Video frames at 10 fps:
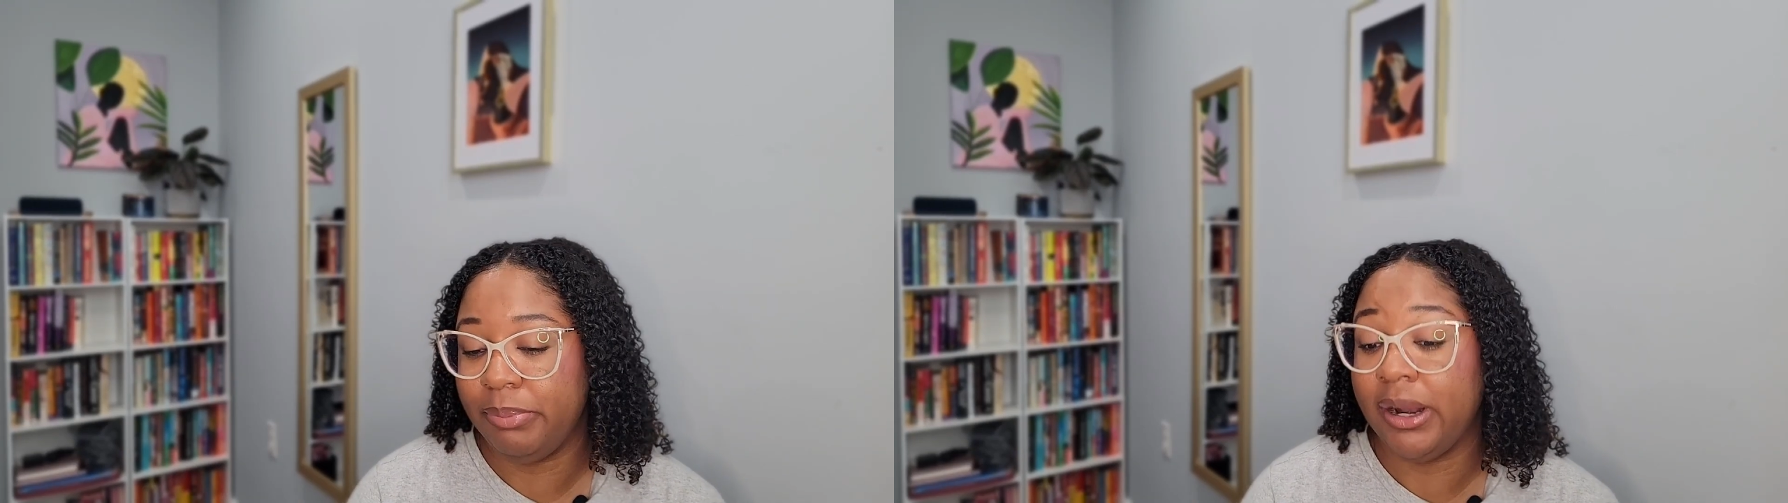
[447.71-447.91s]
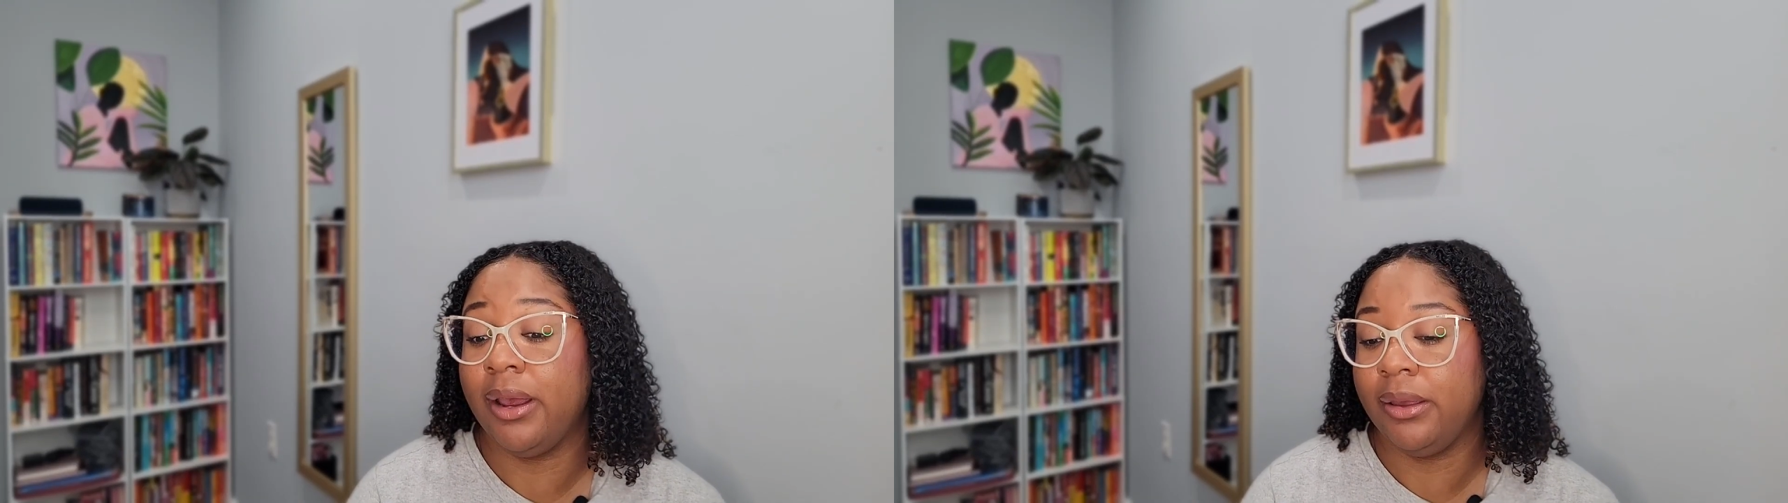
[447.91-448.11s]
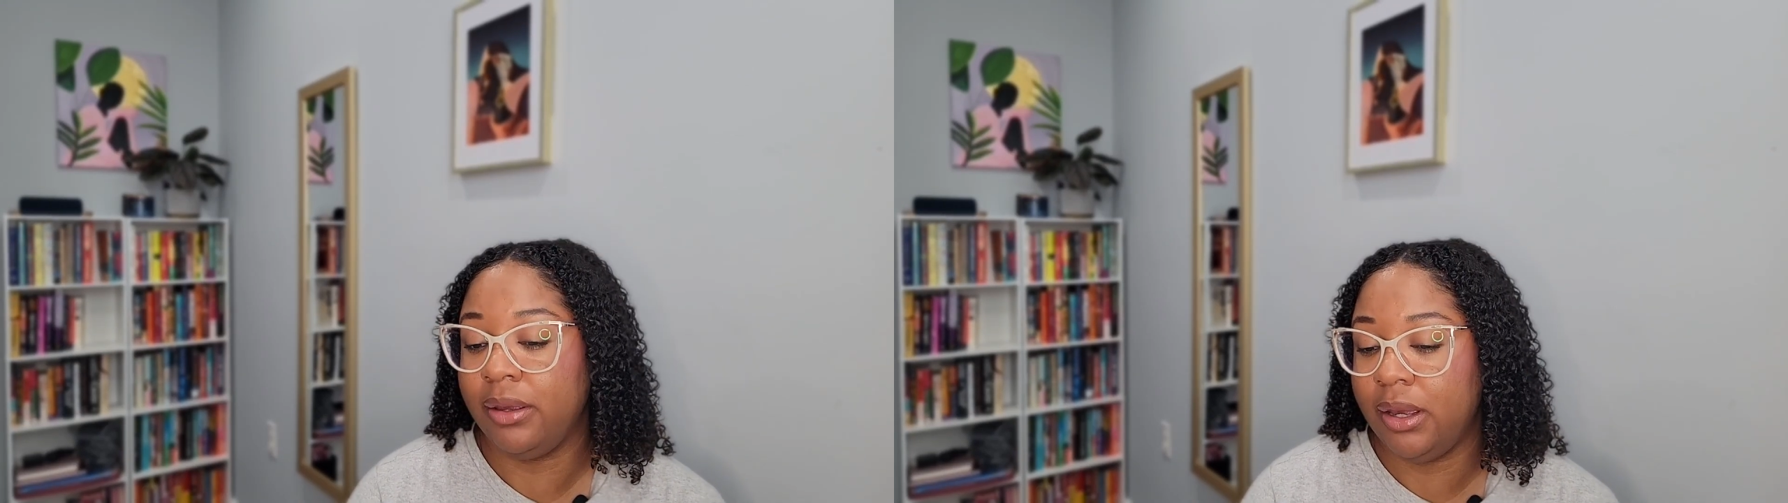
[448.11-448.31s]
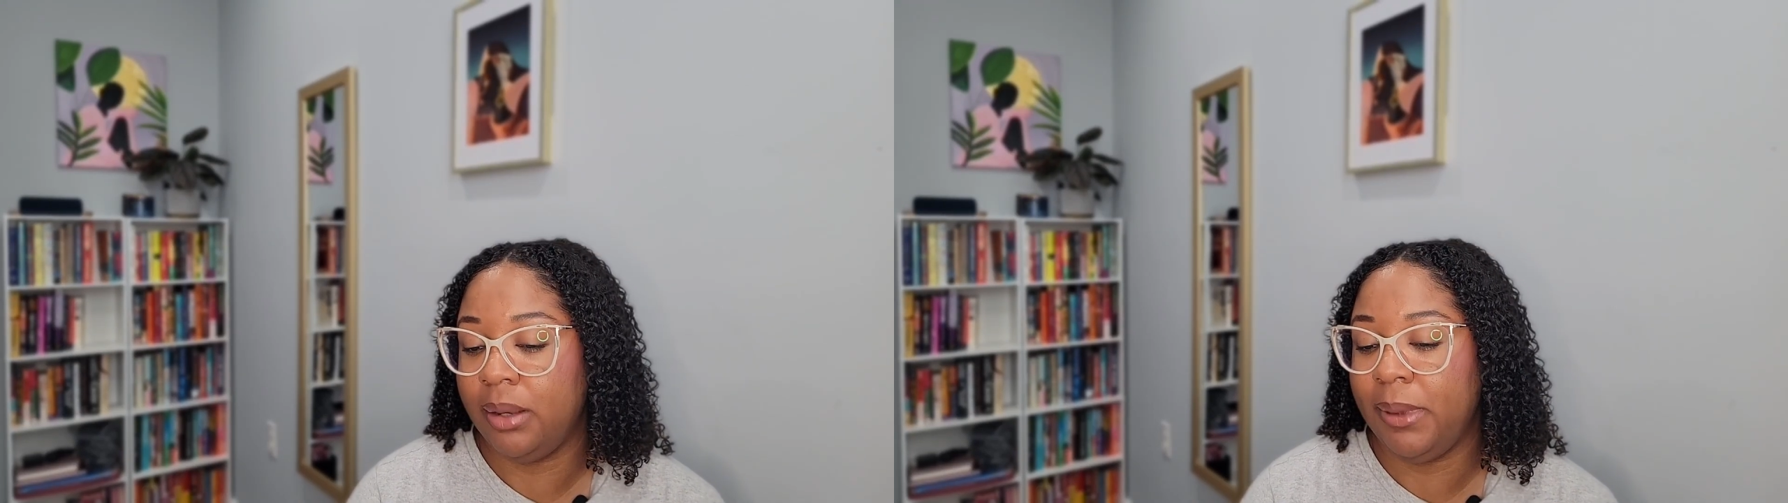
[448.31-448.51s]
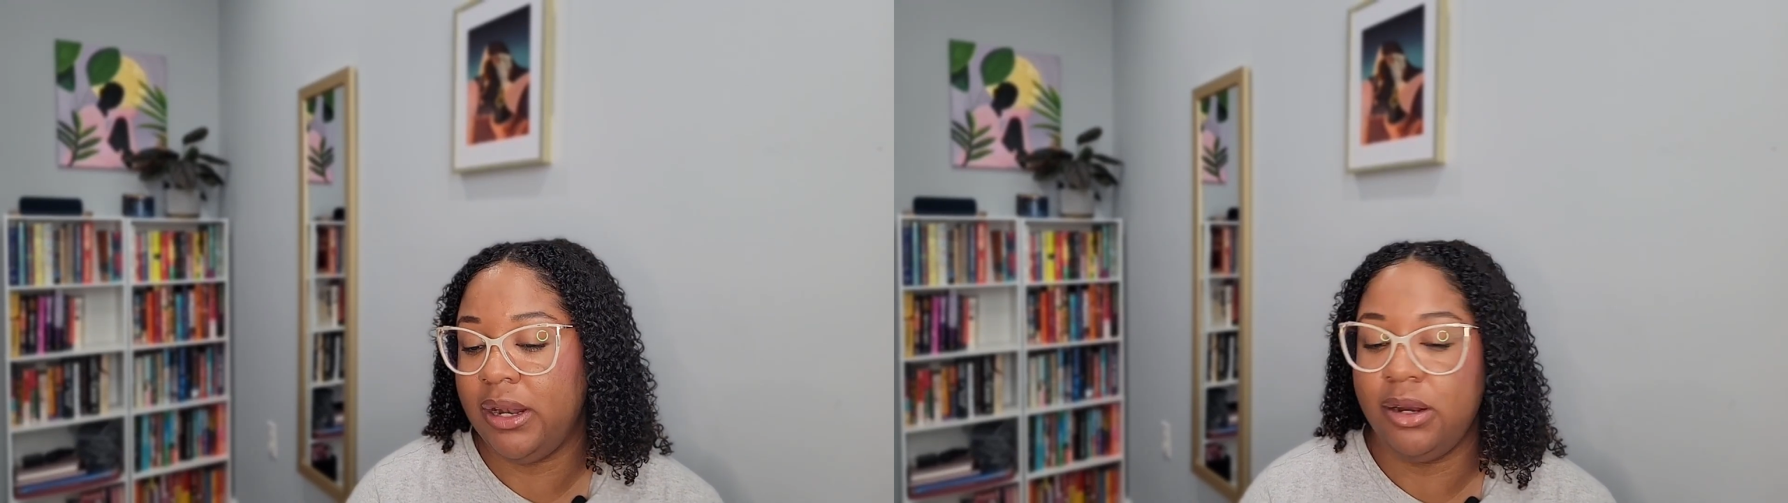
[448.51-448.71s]
but
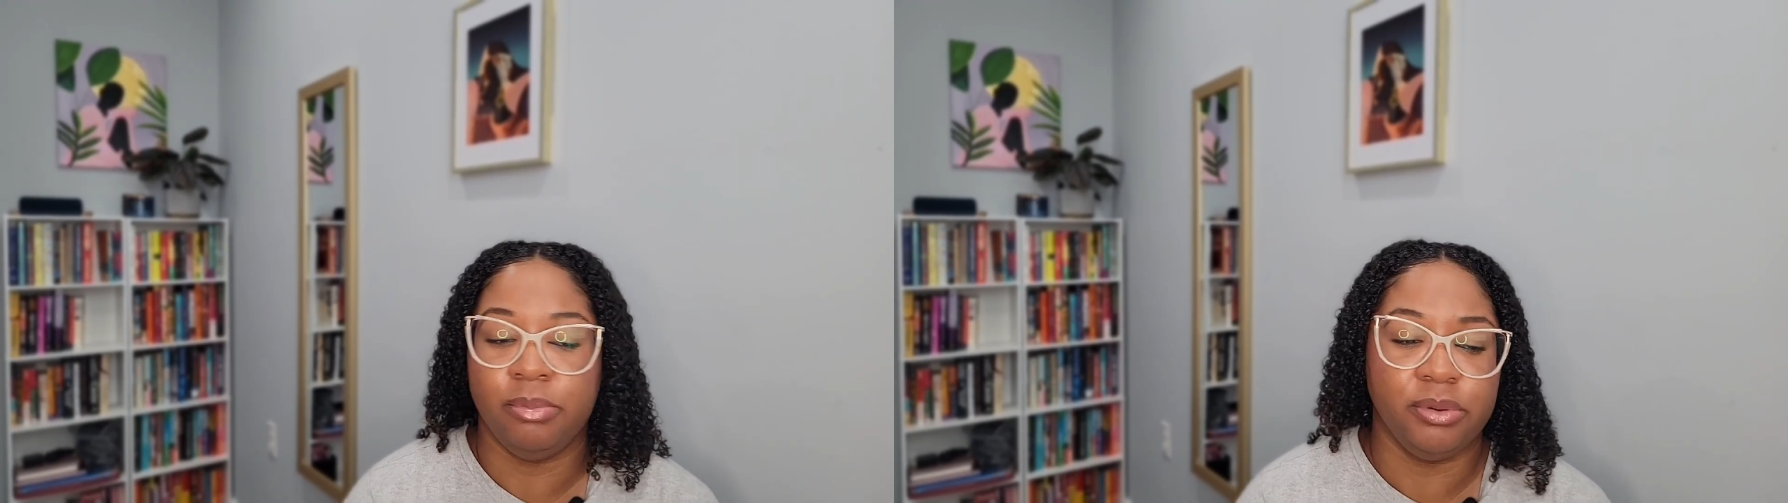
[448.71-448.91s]
I ended up